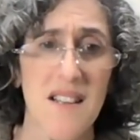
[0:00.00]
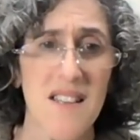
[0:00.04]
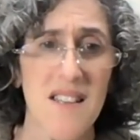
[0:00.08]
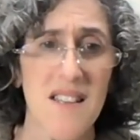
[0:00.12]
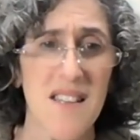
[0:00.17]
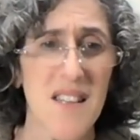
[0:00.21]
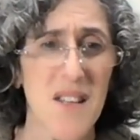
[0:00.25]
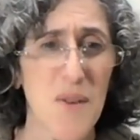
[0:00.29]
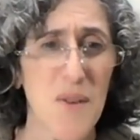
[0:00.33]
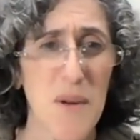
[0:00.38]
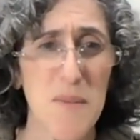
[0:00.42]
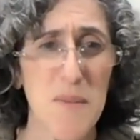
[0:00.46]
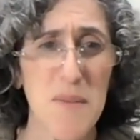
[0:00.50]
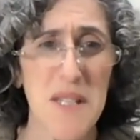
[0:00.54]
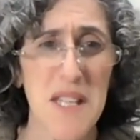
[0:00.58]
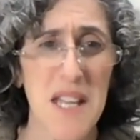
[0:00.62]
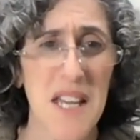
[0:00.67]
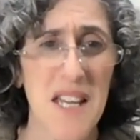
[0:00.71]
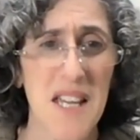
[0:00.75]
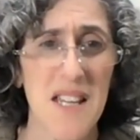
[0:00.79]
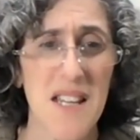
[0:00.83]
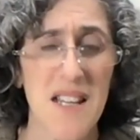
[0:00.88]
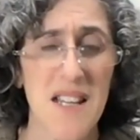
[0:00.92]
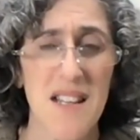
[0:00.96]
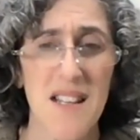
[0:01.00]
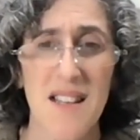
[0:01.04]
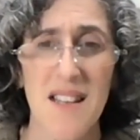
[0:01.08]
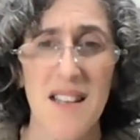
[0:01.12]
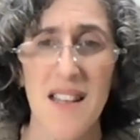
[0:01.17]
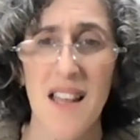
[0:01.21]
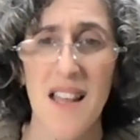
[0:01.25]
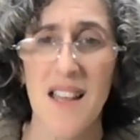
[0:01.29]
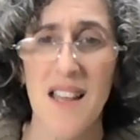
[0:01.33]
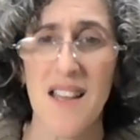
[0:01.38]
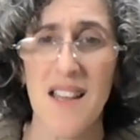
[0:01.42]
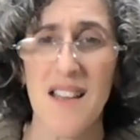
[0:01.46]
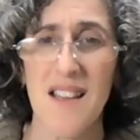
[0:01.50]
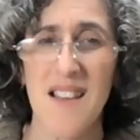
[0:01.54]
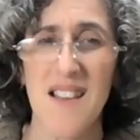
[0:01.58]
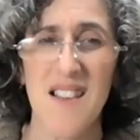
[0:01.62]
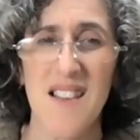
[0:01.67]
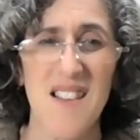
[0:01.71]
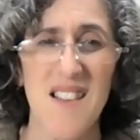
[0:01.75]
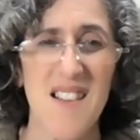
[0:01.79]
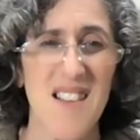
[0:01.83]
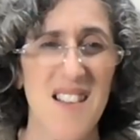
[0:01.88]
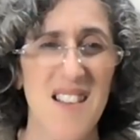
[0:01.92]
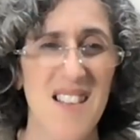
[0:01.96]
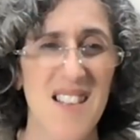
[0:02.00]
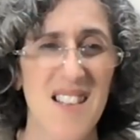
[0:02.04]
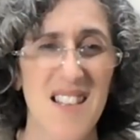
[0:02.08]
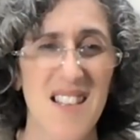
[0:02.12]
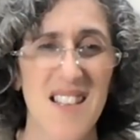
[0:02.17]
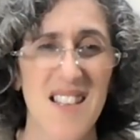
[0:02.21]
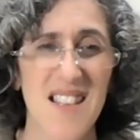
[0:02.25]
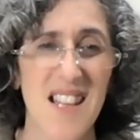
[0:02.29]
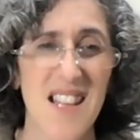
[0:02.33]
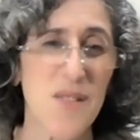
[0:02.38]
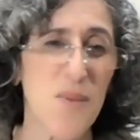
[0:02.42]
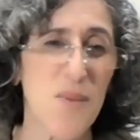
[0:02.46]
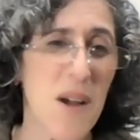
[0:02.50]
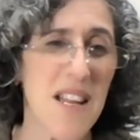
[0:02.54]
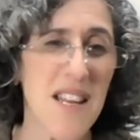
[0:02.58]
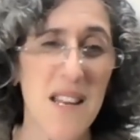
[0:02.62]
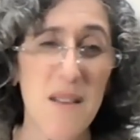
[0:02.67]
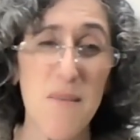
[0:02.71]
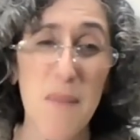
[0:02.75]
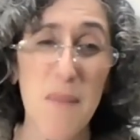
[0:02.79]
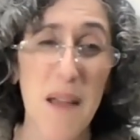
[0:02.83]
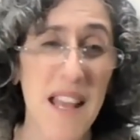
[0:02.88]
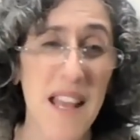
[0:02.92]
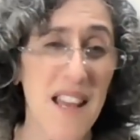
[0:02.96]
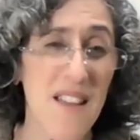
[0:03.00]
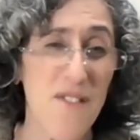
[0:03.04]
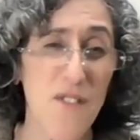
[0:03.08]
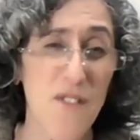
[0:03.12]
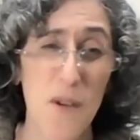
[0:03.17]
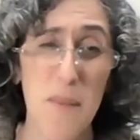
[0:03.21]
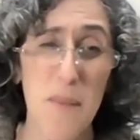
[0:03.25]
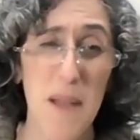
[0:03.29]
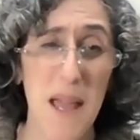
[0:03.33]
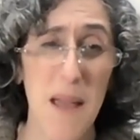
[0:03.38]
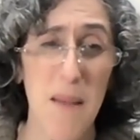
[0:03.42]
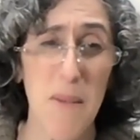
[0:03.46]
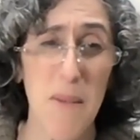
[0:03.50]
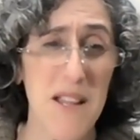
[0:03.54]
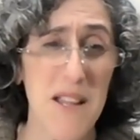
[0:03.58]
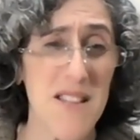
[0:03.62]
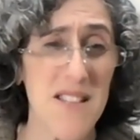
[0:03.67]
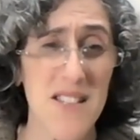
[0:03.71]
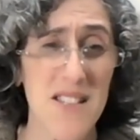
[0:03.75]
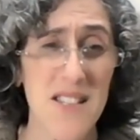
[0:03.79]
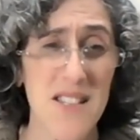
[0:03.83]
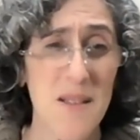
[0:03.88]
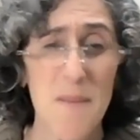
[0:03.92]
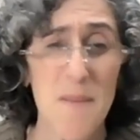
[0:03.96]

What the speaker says: You know what I'm saying? Like, that's why I didn't make it for babies.